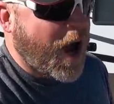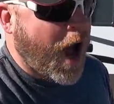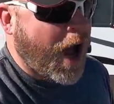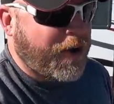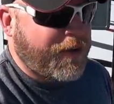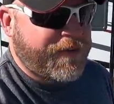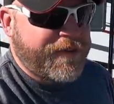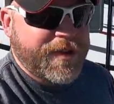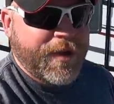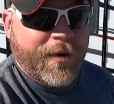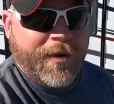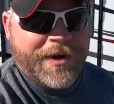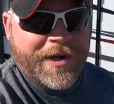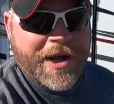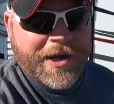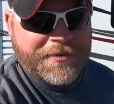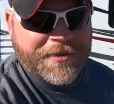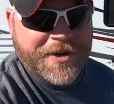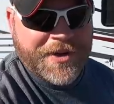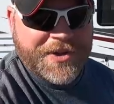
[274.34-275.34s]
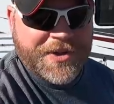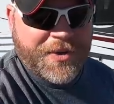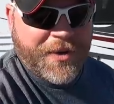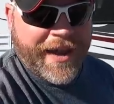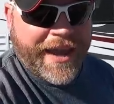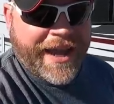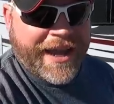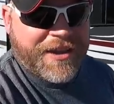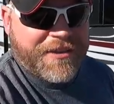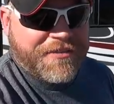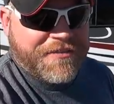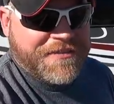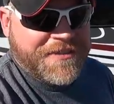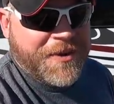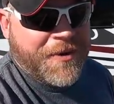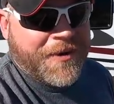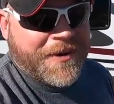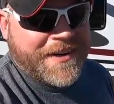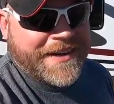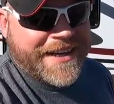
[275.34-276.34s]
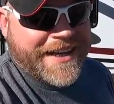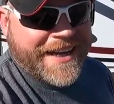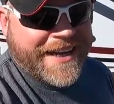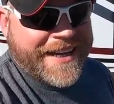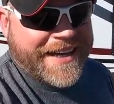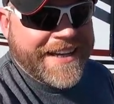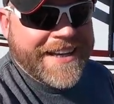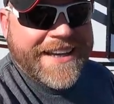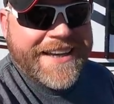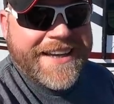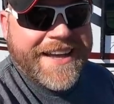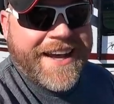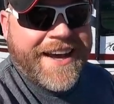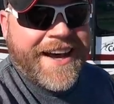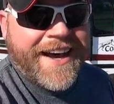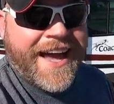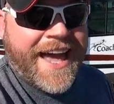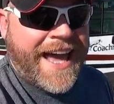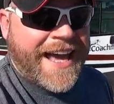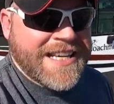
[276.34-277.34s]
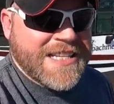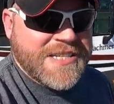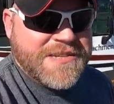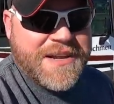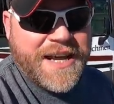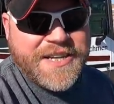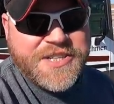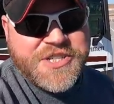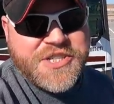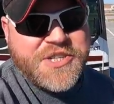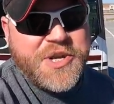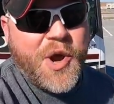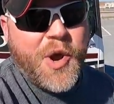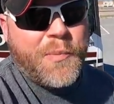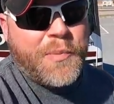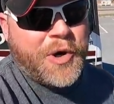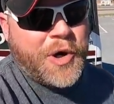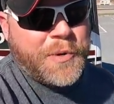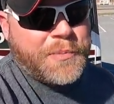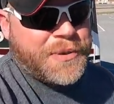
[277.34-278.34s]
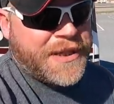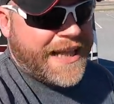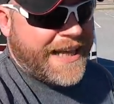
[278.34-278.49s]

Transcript: talk Florida real quick. Florida as a snowbird